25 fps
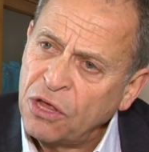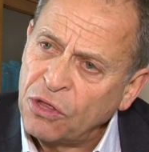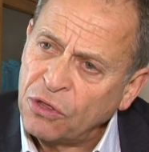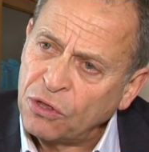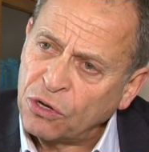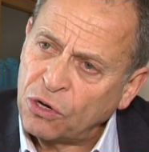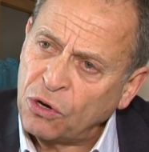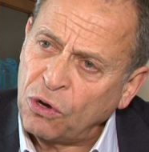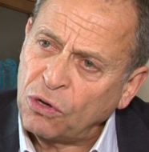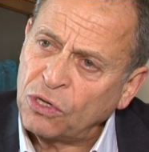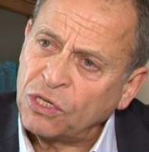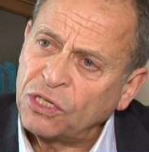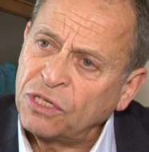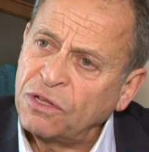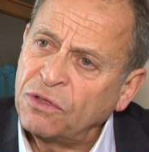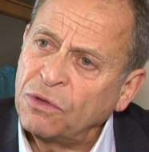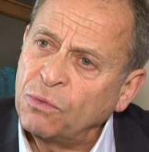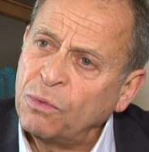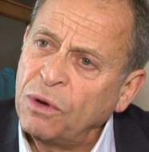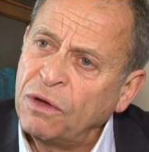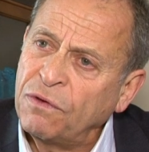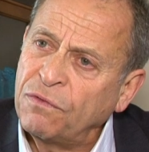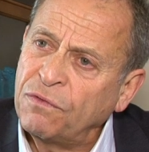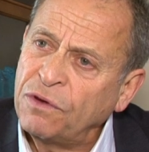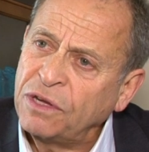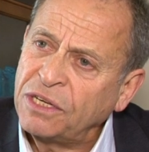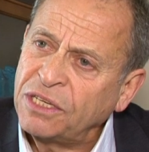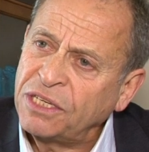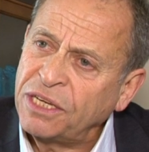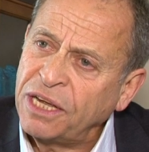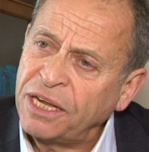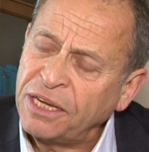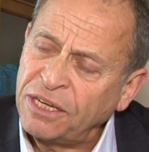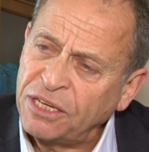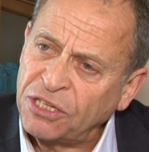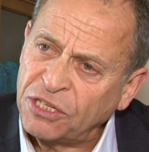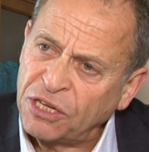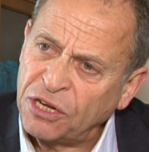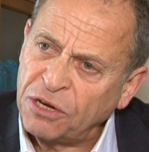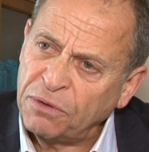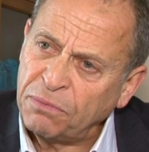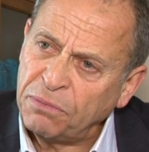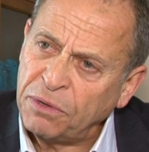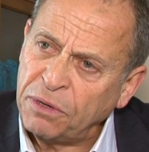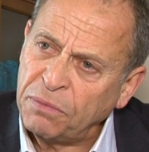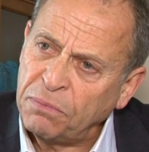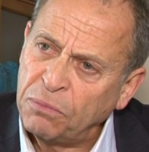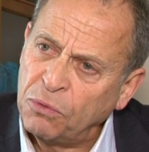The cost of the welfare state is going to be